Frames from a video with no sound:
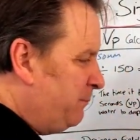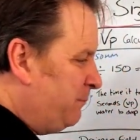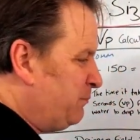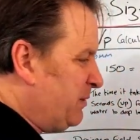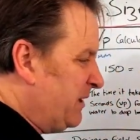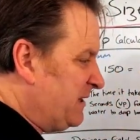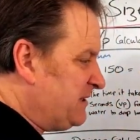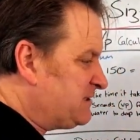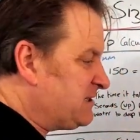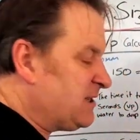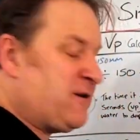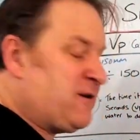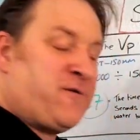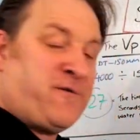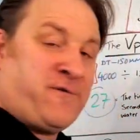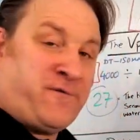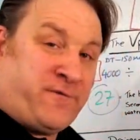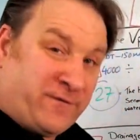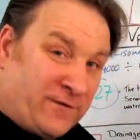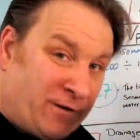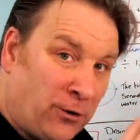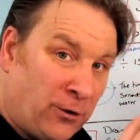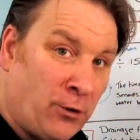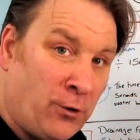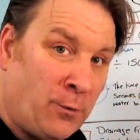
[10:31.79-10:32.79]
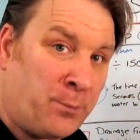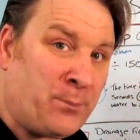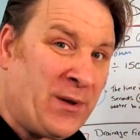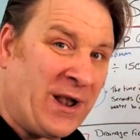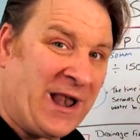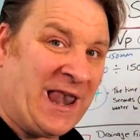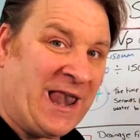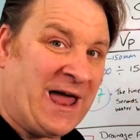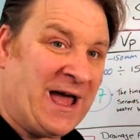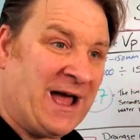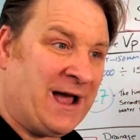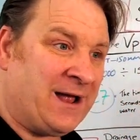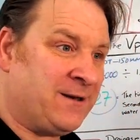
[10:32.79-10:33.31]
basic floor
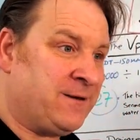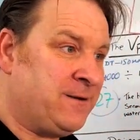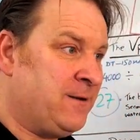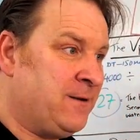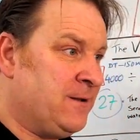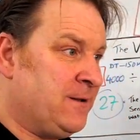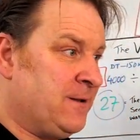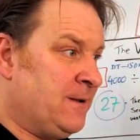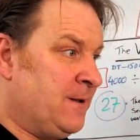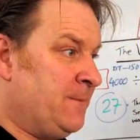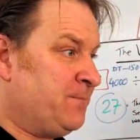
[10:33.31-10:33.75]
plan